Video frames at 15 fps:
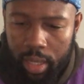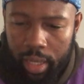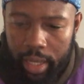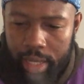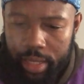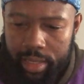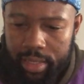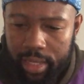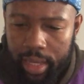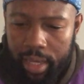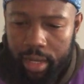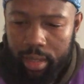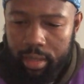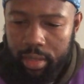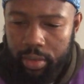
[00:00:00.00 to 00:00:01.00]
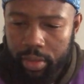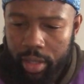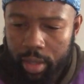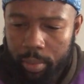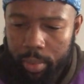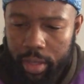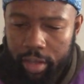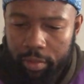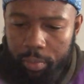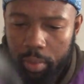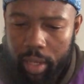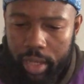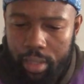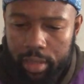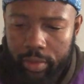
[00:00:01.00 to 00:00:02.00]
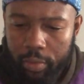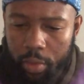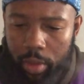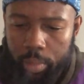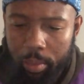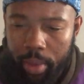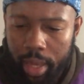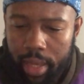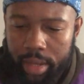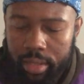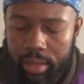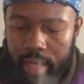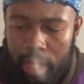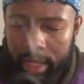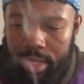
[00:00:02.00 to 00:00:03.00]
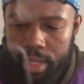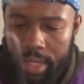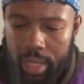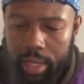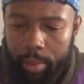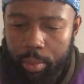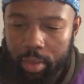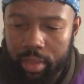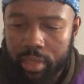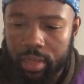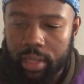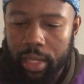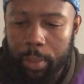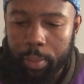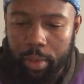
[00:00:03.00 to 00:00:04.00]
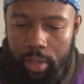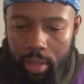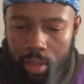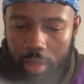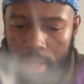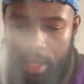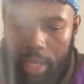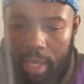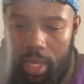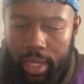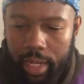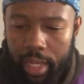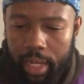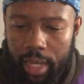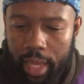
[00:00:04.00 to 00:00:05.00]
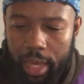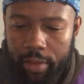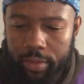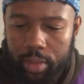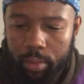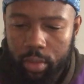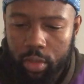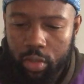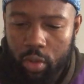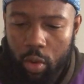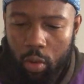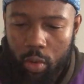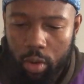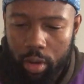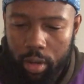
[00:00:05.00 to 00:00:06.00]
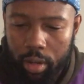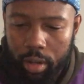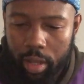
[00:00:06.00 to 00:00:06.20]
he said unto them, Give place, for the maid is not dead, but sleepeth. And they laughed him to scorn.